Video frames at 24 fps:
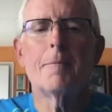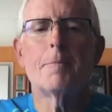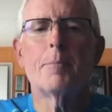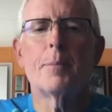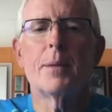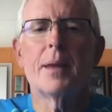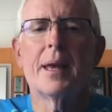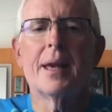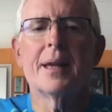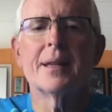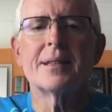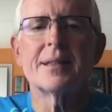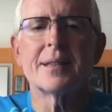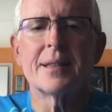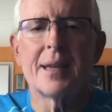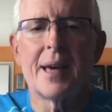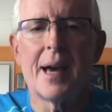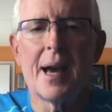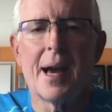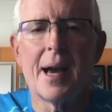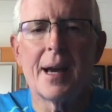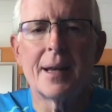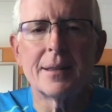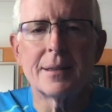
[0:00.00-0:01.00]
It's
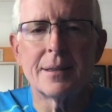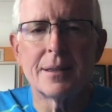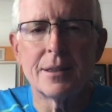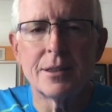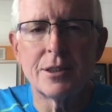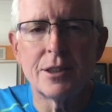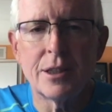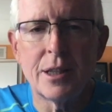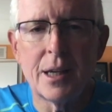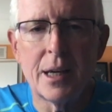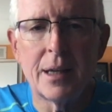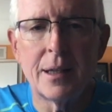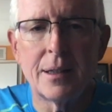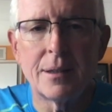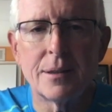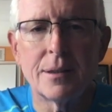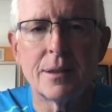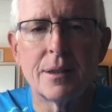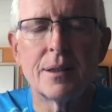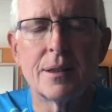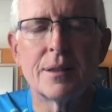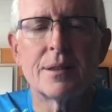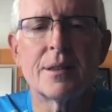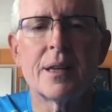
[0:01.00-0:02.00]
got to
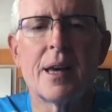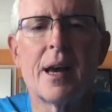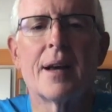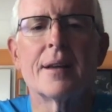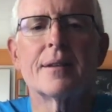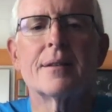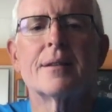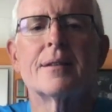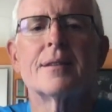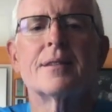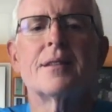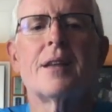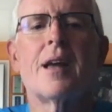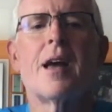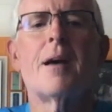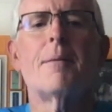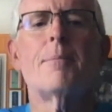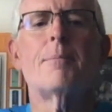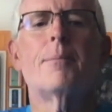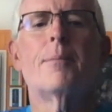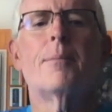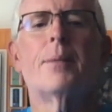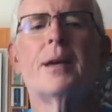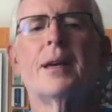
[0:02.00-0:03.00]
change. It's got to
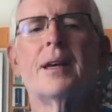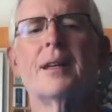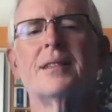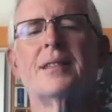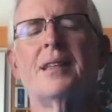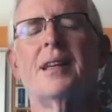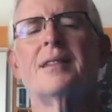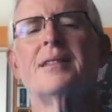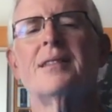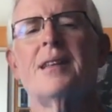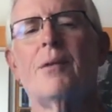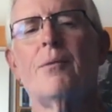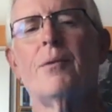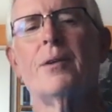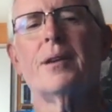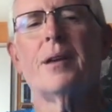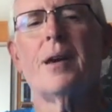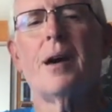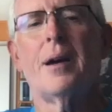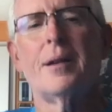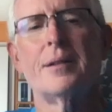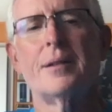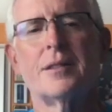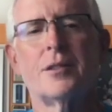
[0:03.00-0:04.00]
stop, because that's not what
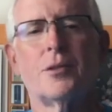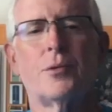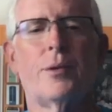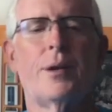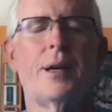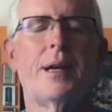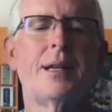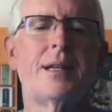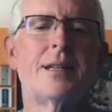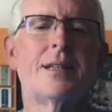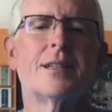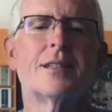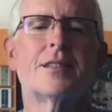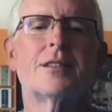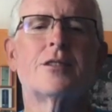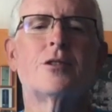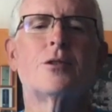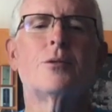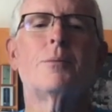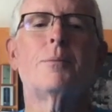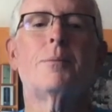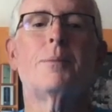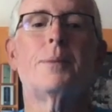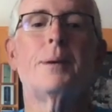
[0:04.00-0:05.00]
God's created us
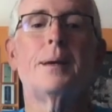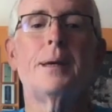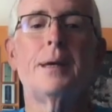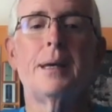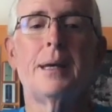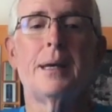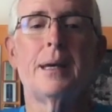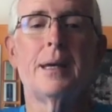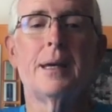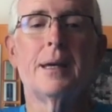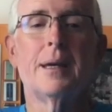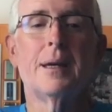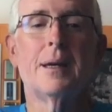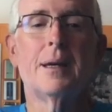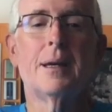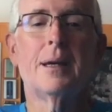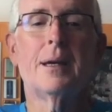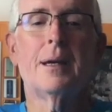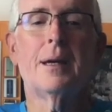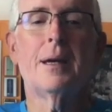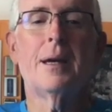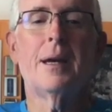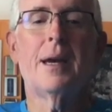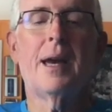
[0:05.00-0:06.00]
to be.
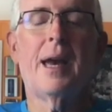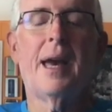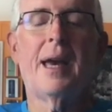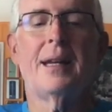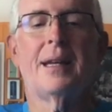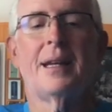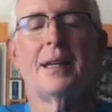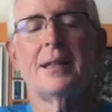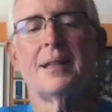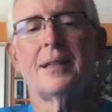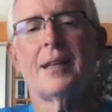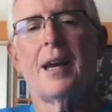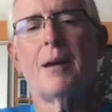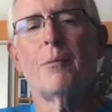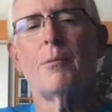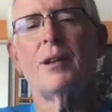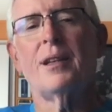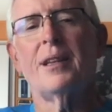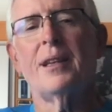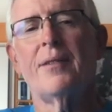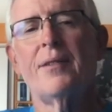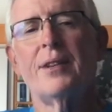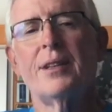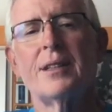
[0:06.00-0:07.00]
And anytime we
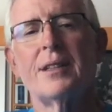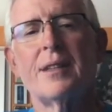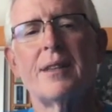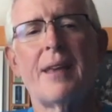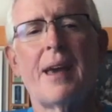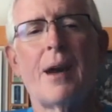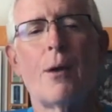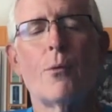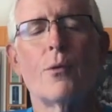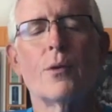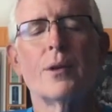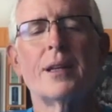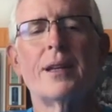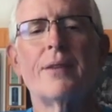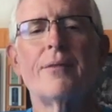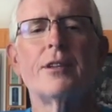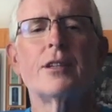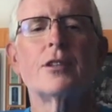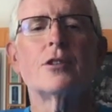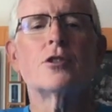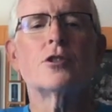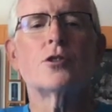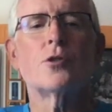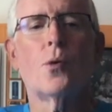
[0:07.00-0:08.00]
live into that, we're
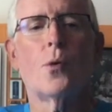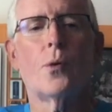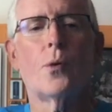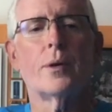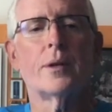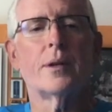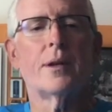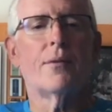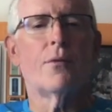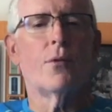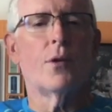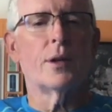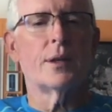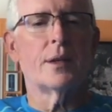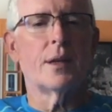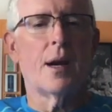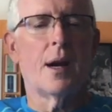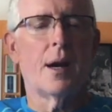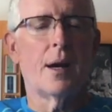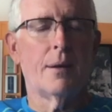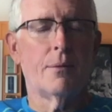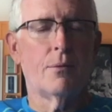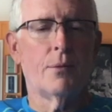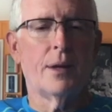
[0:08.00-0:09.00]
living short of what
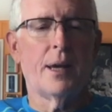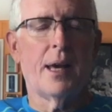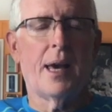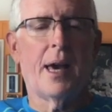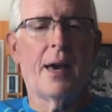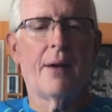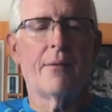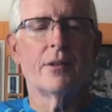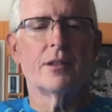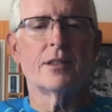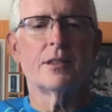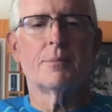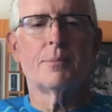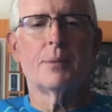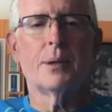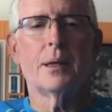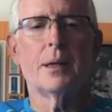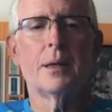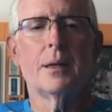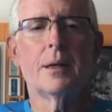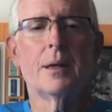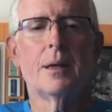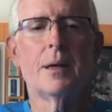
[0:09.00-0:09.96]
God would have us be.